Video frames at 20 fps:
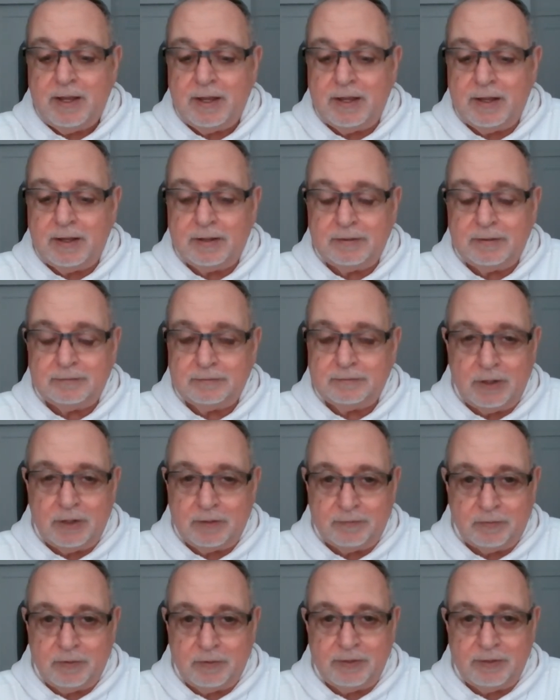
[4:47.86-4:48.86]
uh,
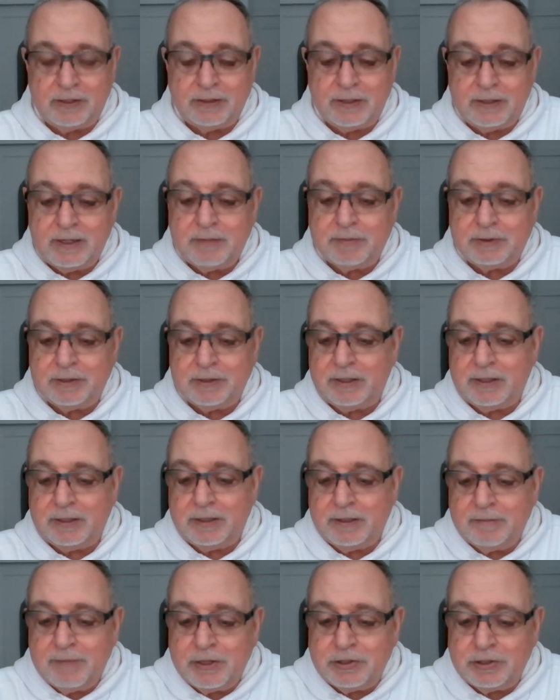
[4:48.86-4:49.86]
you know, for everything they did. But then
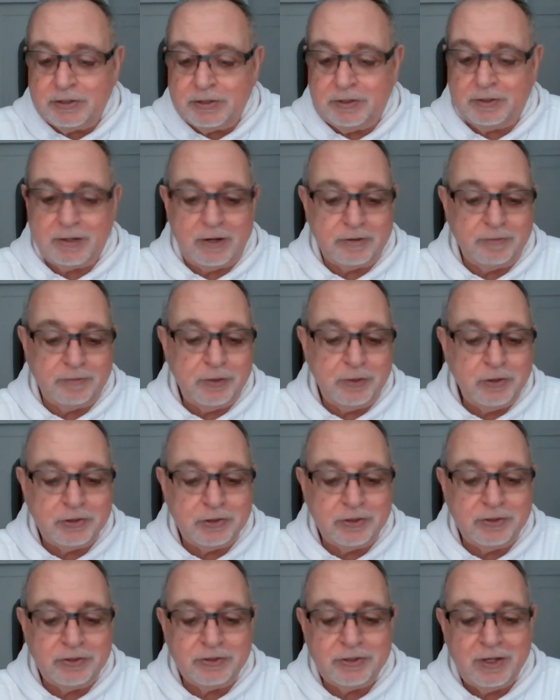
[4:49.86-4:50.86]
he did not mention their
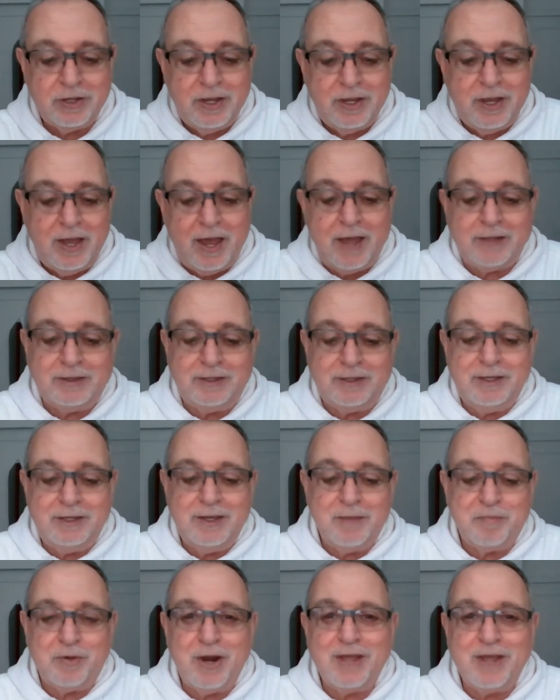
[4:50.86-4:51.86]
contributions at
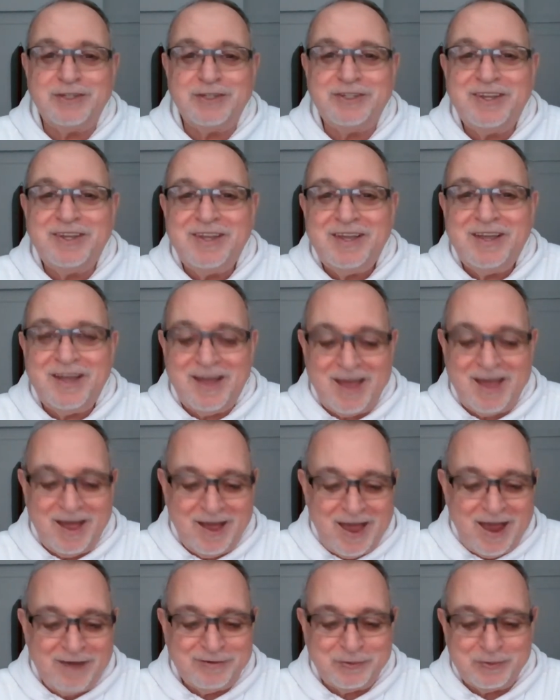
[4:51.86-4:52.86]
the uh, press uh,
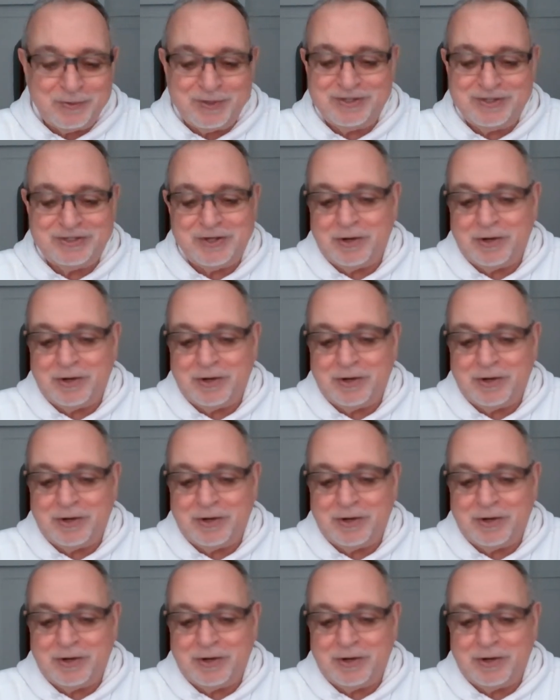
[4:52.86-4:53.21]
afterwards.